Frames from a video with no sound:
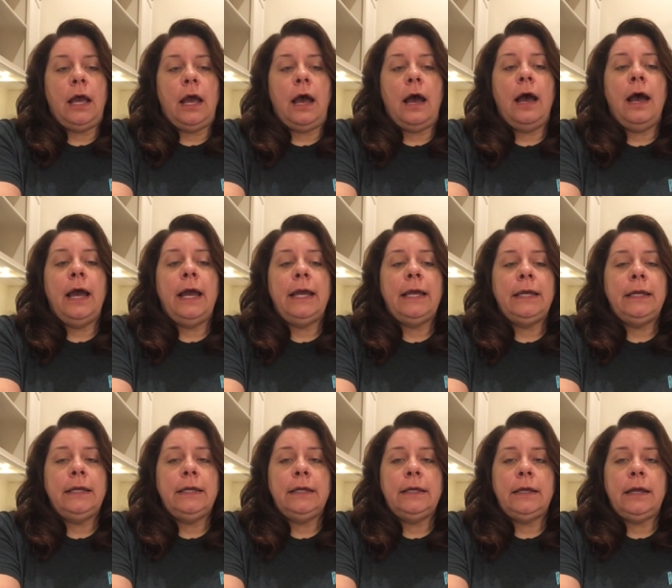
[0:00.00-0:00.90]

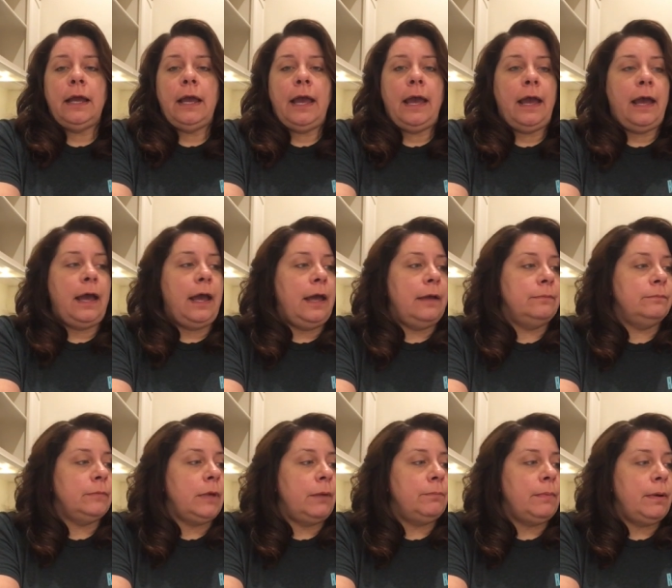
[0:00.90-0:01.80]
I
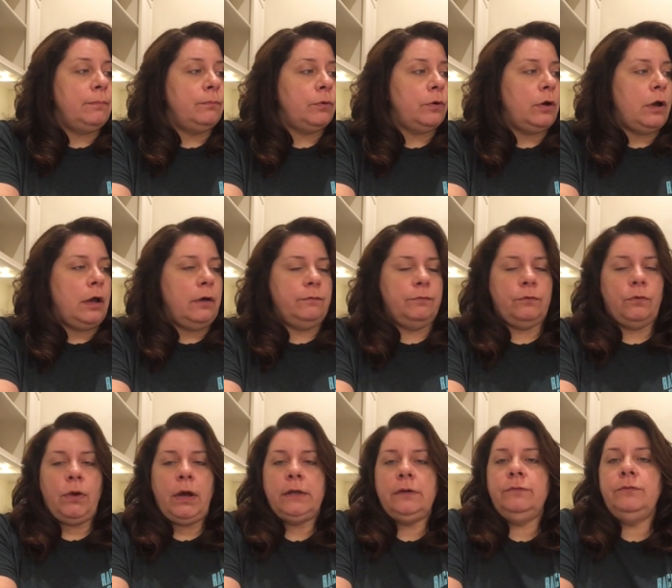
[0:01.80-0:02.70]
am a member of
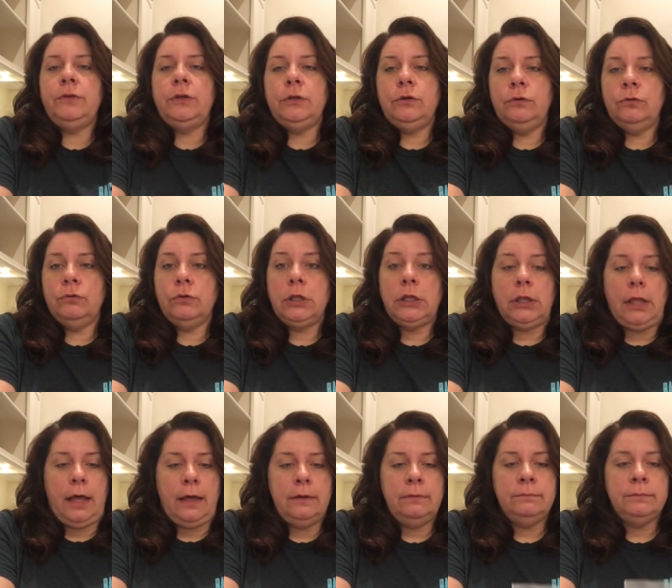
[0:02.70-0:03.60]
quite a few
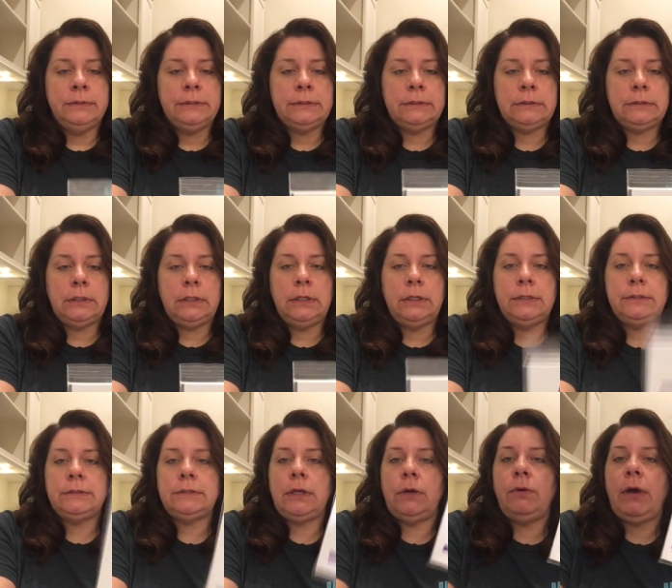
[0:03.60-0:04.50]
clubs.
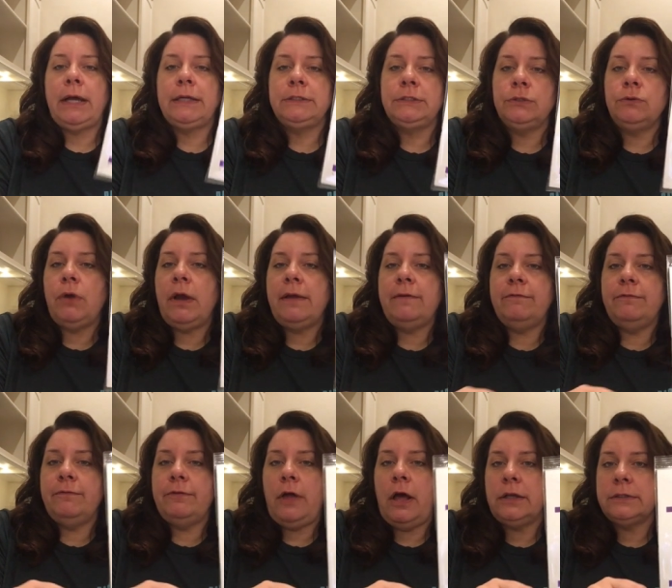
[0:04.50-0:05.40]
So I do a
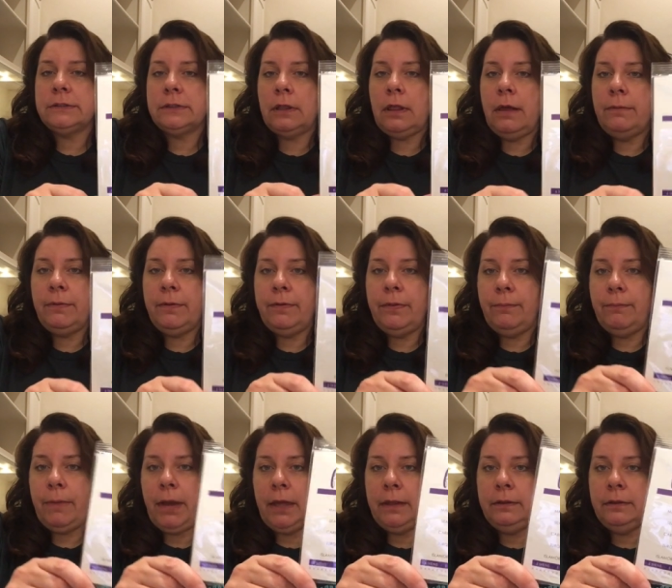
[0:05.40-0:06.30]
floss club of the
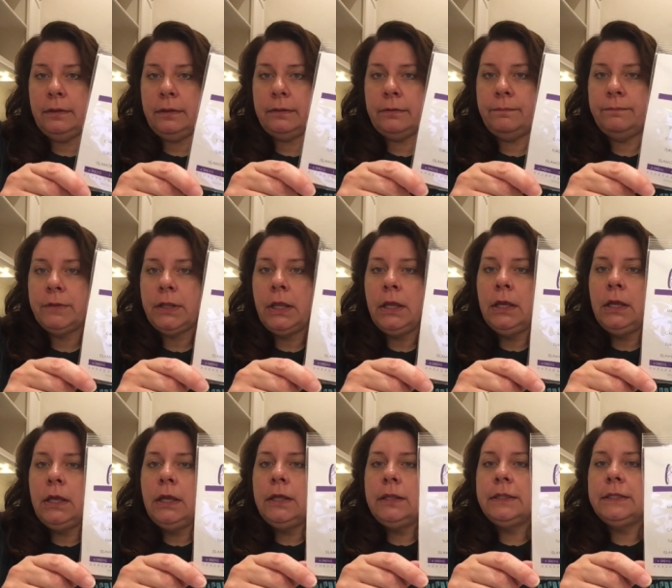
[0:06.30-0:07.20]
month.
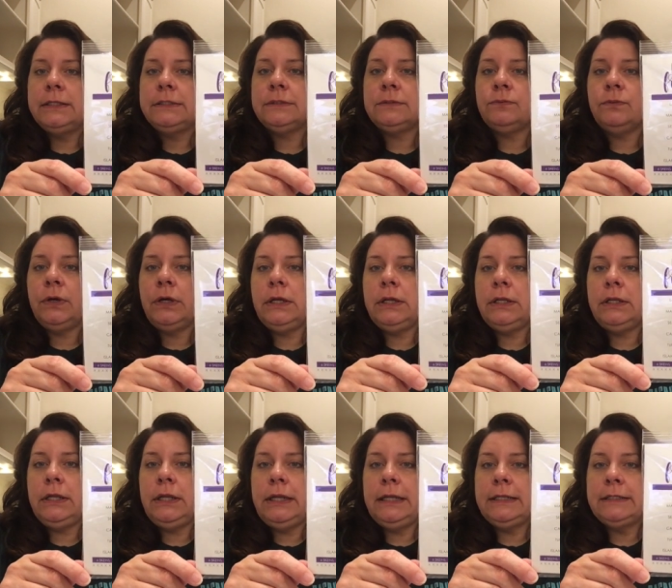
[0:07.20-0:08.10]
This
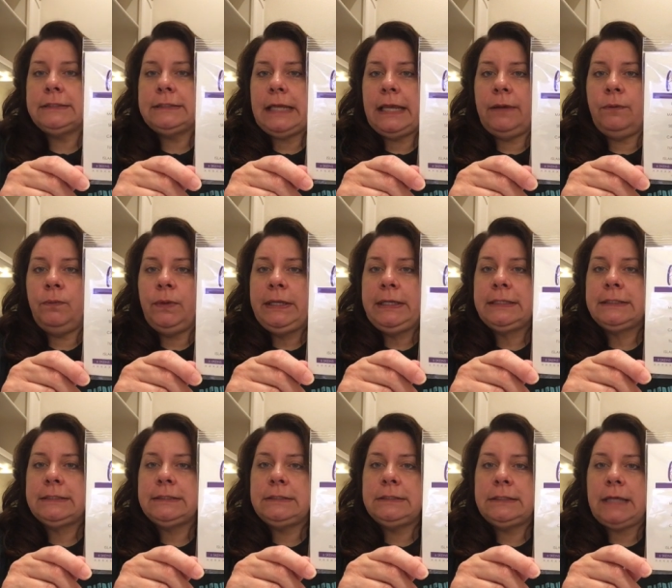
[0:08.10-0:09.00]
one is a
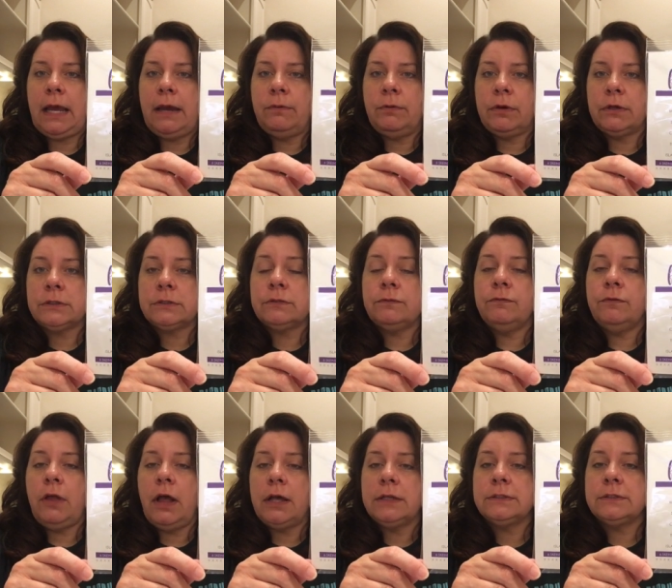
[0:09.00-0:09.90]
Weeks Dyeworks Works
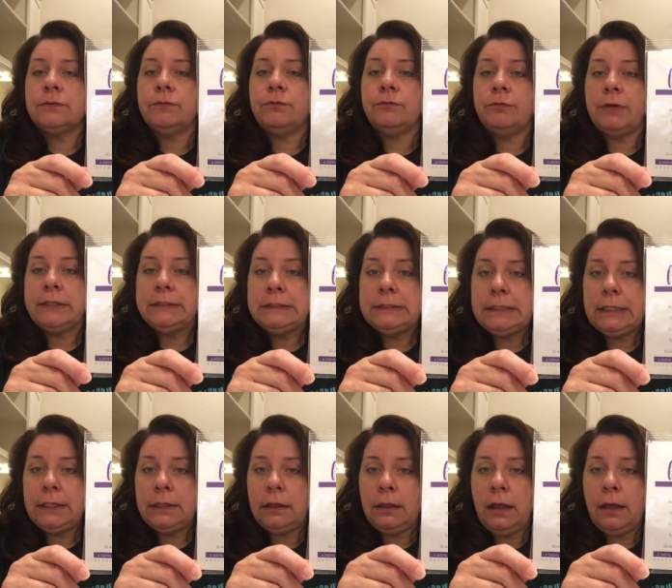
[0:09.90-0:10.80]
Floss Frenzy
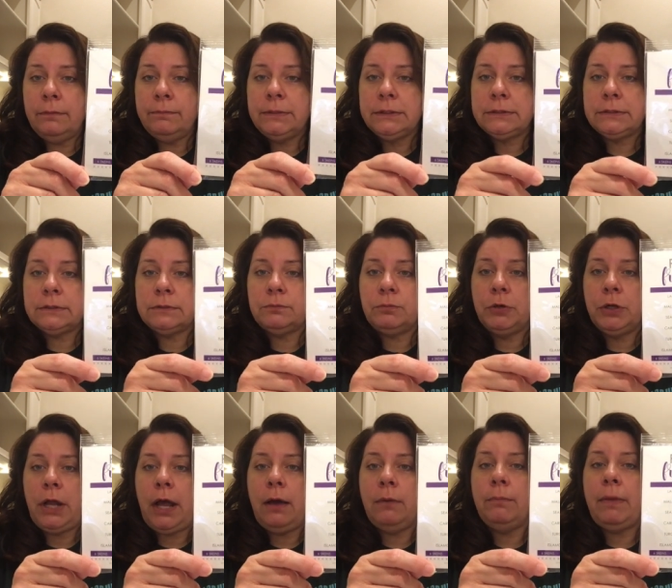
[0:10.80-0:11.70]
Club. This is
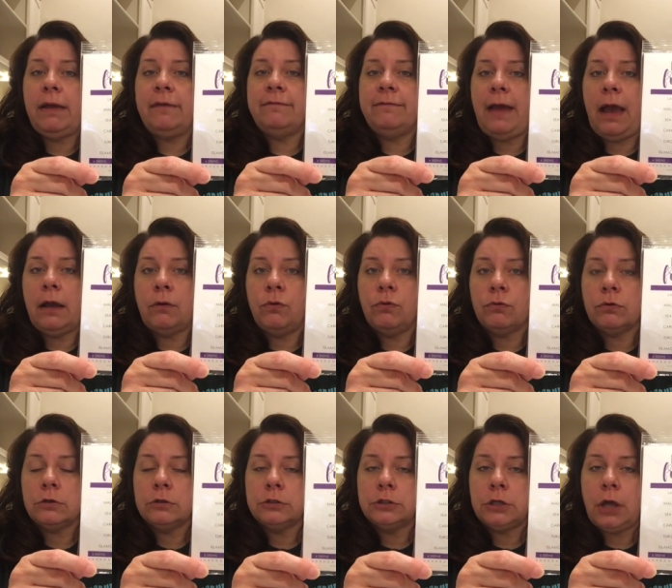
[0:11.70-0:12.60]
put out by Fat
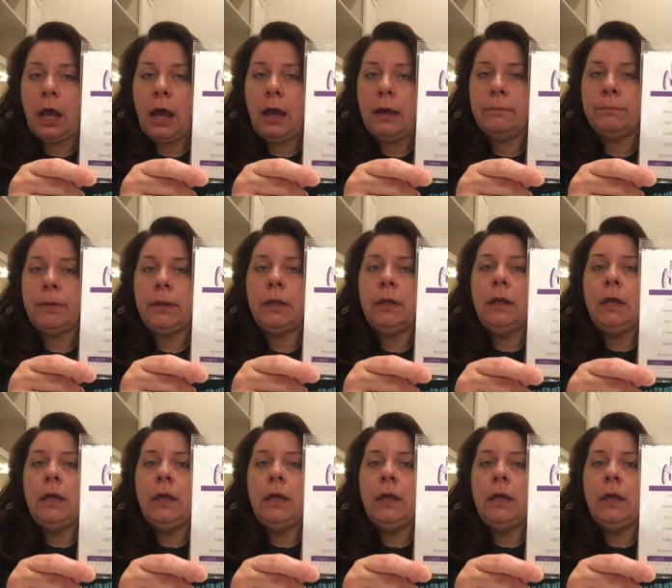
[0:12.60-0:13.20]
Quarter Shop.